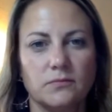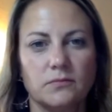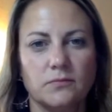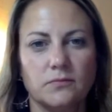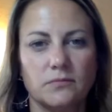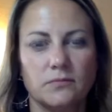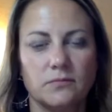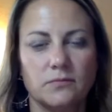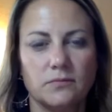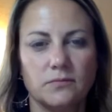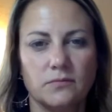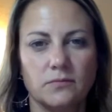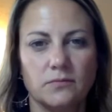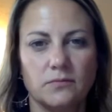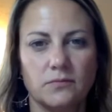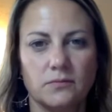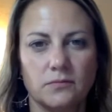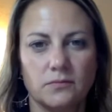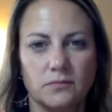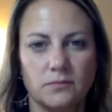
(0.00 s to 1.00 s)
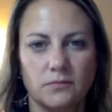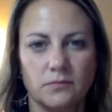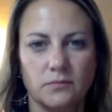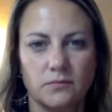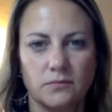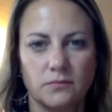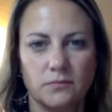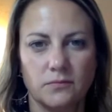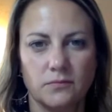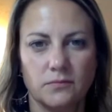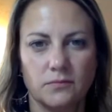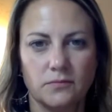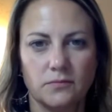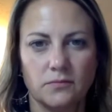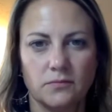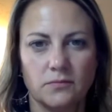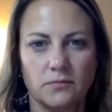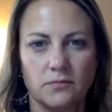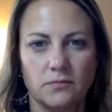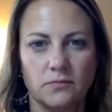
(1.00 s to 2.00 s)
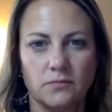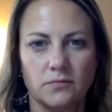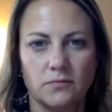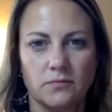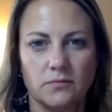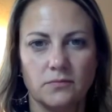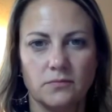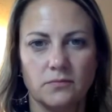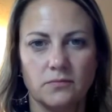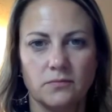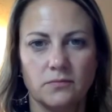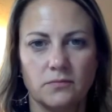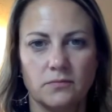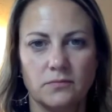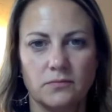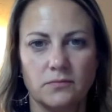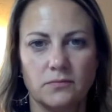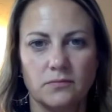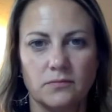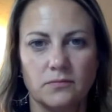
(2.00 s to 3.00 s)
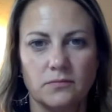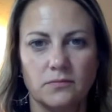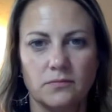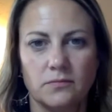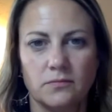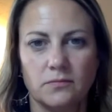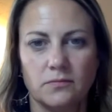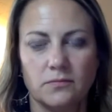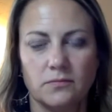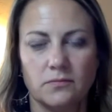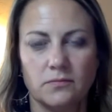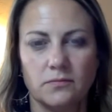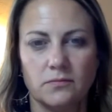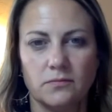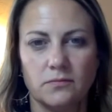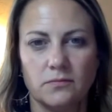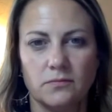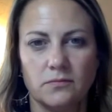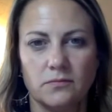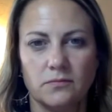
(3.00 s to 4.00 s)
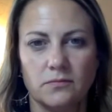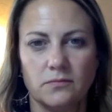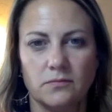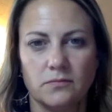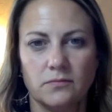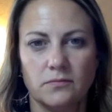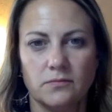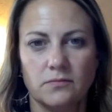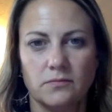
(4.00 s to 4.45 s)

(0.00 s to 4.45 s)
The person shown says nothing.